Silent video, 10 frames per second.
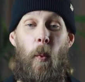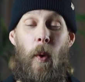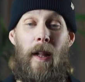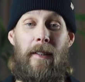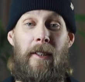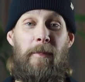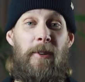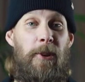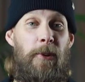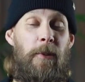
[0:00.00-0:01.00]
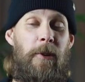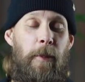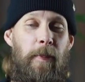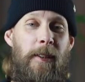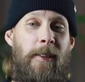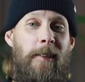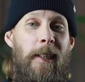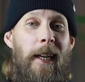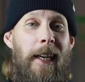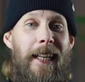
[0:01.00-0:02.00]
Welcome to
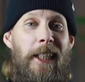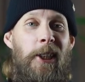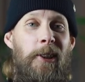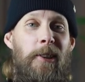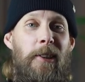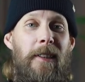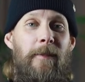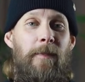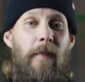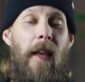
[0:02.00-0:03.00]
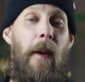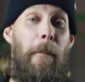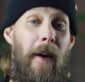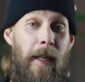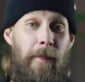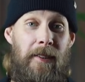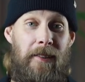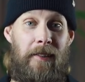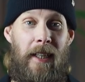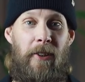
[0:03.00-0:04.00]
Trappist Nation. My name
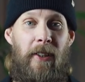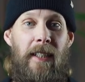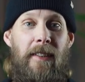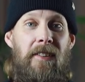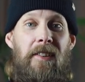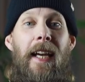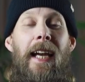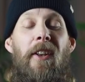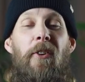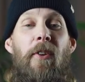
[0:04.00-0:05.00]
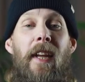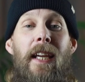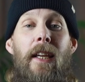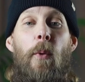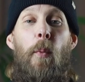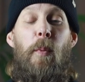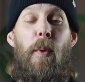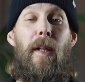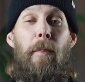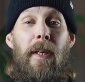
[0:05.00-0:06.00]
is Andreas, and today we
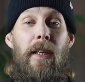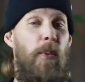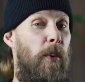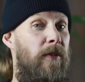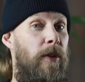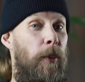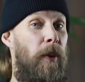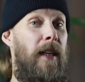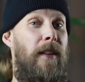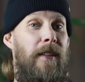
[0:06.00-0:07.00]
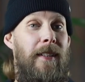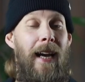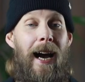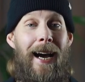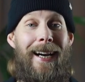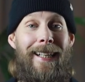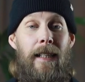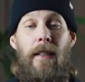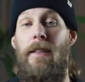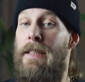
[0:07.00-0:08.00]
will be reviewing the
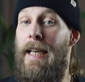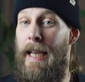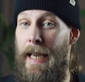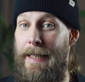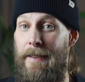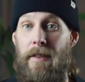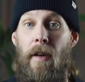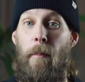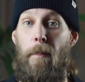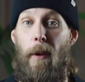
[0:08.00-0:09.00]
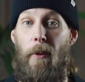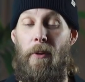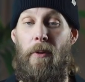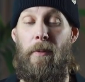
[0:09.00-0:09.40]
Achel 8 Blond.